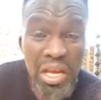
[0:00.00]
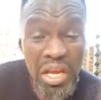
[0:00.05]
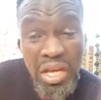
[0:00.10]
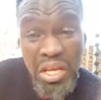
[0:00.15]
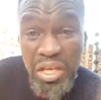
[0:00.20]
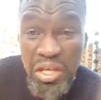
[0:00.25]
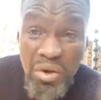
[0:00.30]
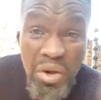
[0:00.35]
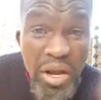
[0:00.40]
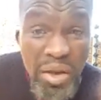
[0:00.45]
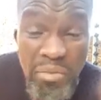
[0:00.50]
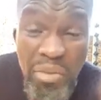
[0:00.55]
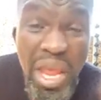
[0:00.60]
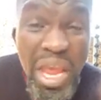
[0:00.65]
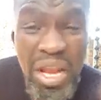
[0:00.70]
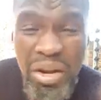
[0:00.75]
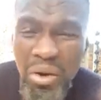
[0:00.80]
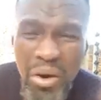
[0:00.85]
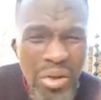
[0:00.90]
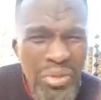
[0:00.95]
You know what I
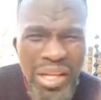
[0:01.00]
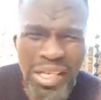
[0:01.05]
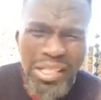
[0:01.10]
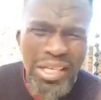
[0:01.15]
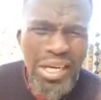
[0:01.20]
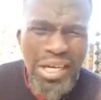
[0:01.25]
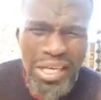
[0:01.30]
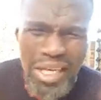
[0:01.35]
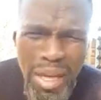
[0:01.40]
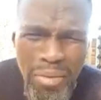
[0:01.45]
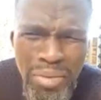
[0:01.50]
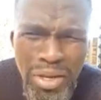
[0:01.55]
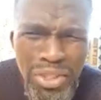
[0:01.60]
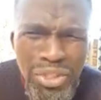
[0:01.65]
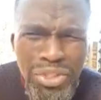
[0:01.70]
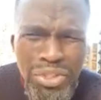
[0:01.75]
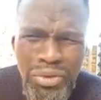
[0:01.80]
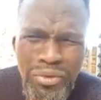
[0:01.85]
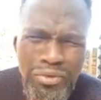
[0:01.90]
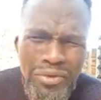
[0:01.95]
mean? All that
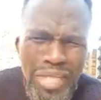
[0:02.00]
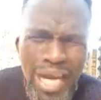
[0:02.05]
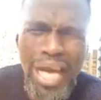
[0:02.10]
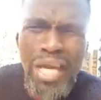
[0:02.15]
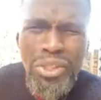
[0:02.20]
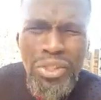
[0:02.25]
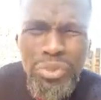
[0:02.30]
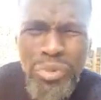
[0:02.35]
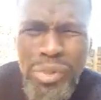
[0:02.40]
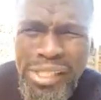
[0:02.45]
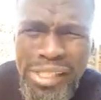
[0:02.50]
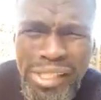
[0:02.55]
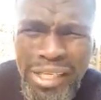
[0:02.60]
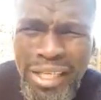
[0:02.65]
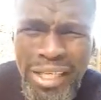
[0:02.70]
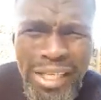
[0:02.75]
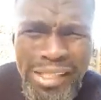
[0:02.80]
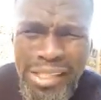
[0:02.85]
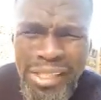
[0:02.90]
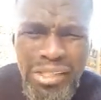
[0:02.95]
rubbish of tongue twisting and
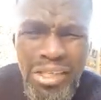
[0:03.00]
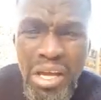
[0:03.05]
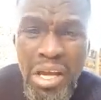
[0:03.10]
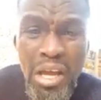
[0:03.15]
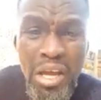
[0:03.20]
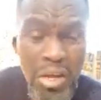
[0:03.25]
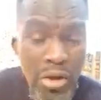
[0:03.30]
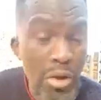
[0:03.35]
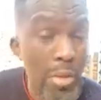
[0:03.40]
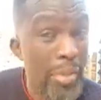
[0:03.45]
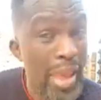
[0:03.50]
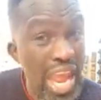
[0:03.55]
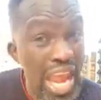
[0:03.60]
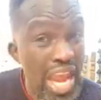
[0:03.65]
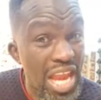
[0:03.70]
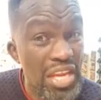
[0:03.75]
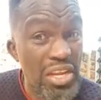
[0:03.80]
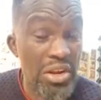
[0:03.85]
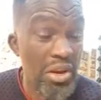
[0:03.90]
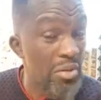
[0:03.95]
etc. You know,
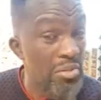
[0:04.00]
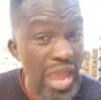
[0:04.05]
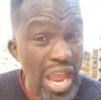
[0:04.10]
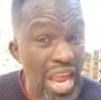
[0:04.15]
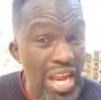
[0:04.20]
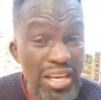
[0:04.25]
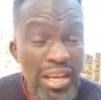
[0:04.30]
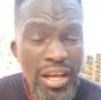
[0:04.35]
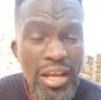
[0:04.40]
mate?